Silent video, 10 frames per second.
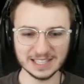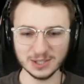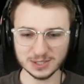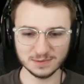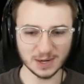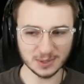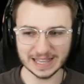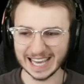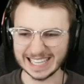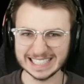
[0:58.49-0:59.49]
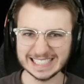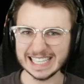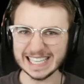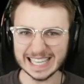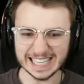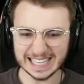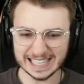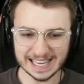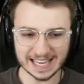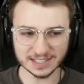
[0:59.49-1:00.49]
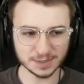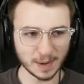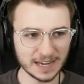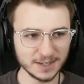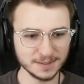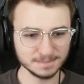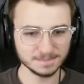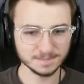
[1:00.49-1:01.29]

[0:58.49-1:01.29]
It looks very like Tiki inspired.